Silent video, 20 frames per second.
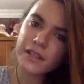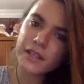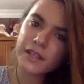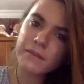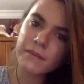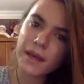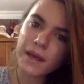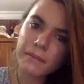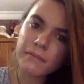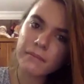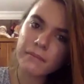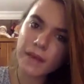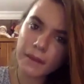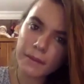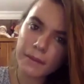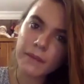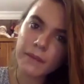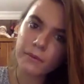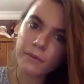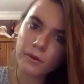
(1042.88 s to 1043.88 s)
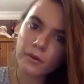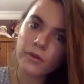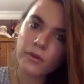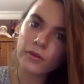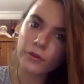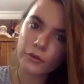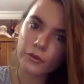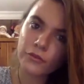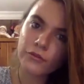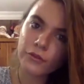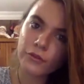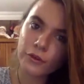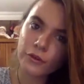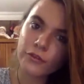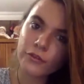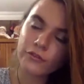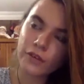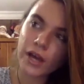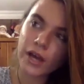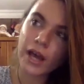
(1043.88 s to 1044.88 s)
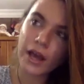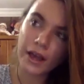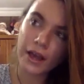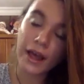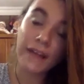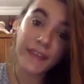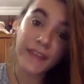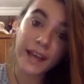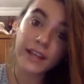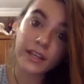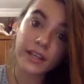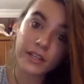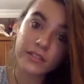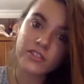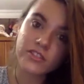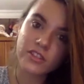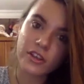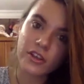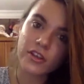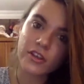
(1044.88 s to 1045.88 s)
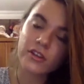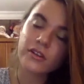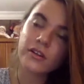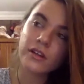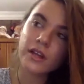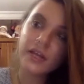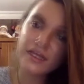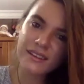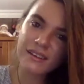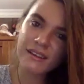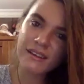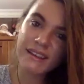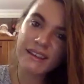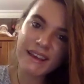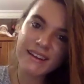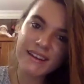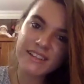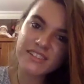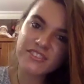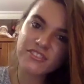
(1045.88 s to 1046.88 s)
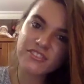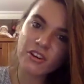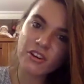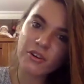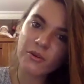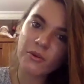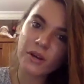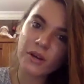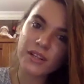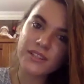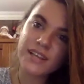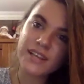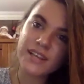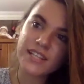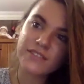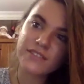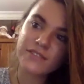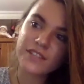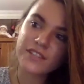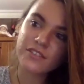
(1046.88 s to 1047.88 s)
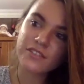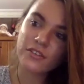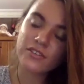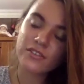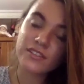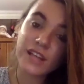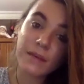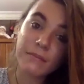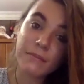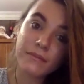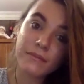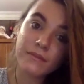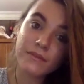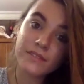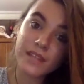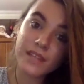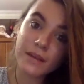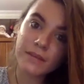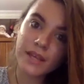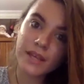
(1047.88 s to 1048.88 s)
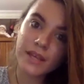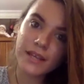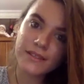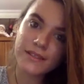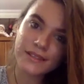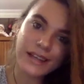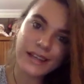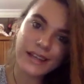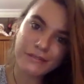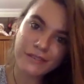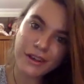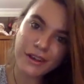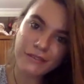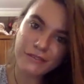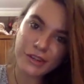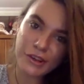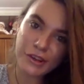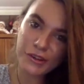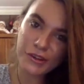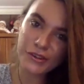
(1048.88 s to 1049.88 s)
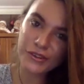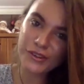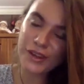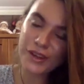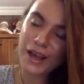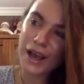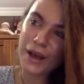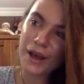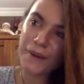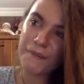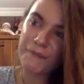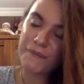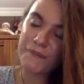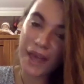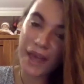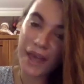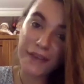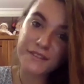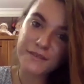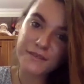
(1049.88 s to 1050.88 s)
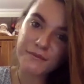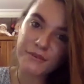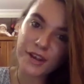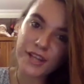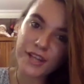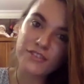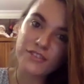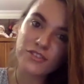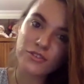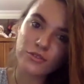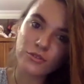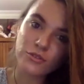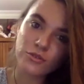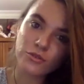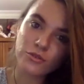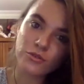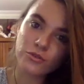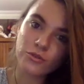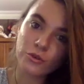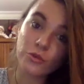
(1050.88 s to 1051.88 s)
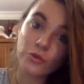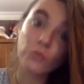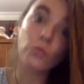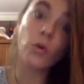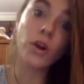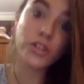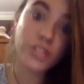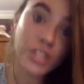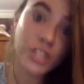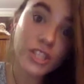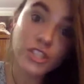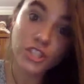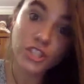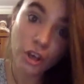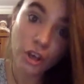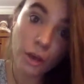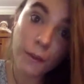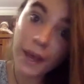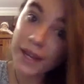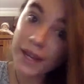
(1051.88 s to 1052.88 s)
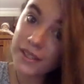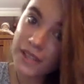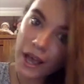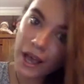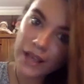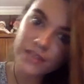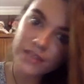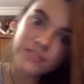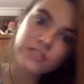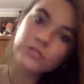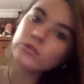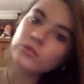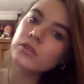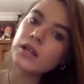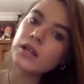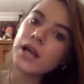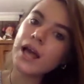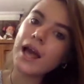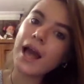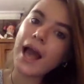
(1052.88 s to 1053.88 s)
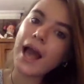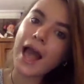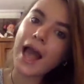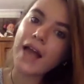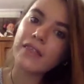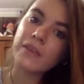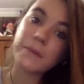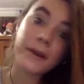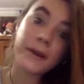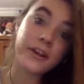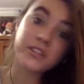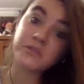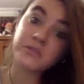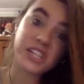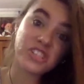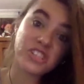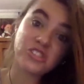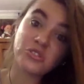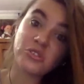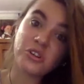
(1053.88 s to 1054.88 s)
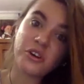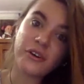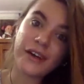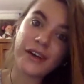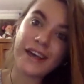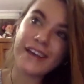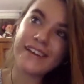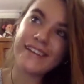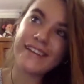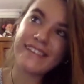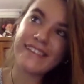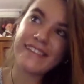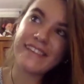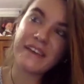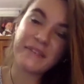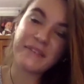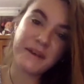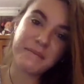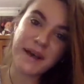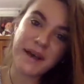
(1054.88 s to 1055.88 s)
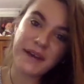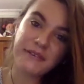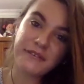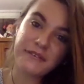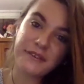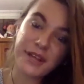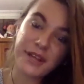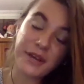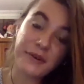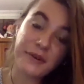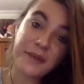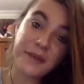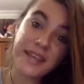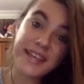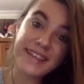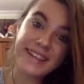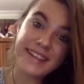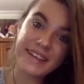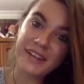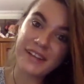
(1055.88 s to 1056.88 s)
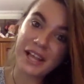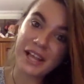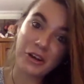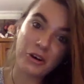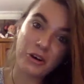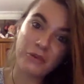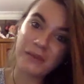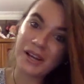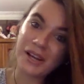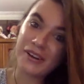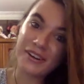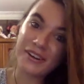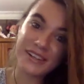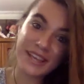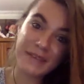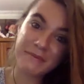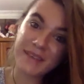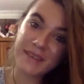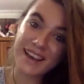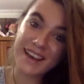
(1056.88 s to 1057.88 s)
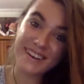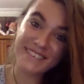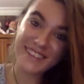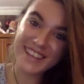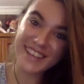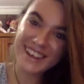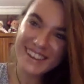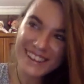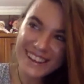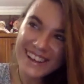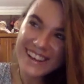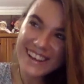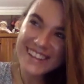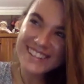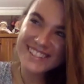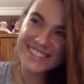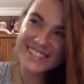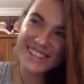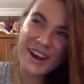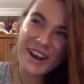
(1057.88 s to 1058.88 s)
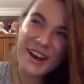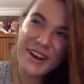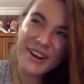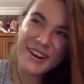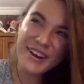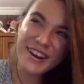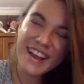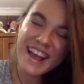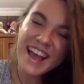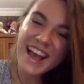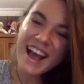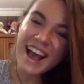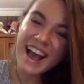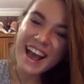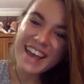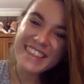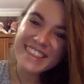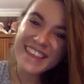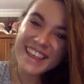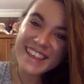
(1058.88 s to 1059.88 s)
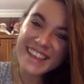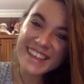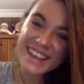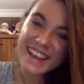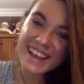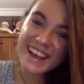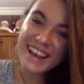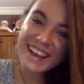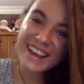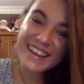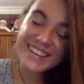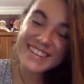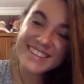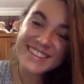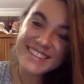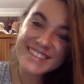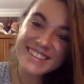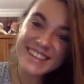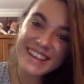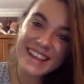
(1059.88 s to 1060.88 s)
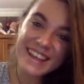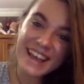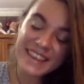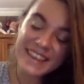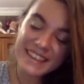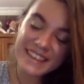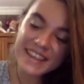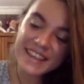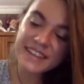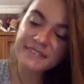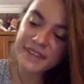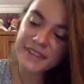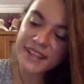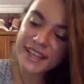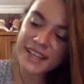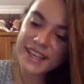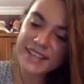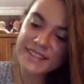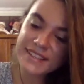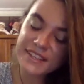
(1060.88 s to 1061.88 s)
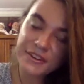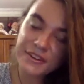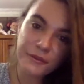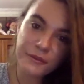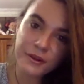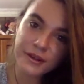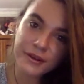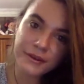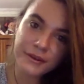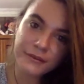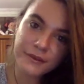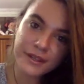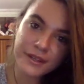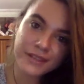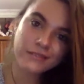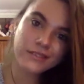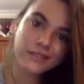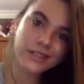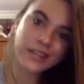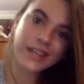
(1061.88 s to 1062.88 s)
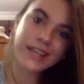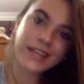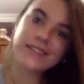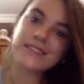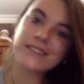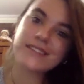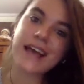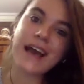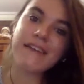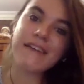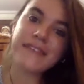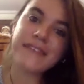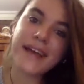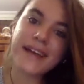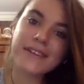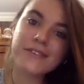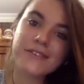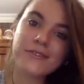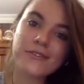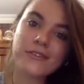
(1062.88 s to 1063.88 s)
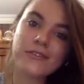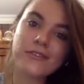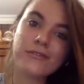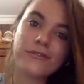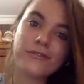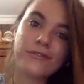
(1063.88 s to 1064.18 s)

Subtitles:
met people who've had that concern. Again, it's not a one size fits all. Some kids, like I've known, I have some friends who wanted to go back to high school, and their parents were like, sure, go ahead. And then they went back for like a week, and they were like, oh my God, get me out of here. So I think it really is, you know, when your kids have that sort of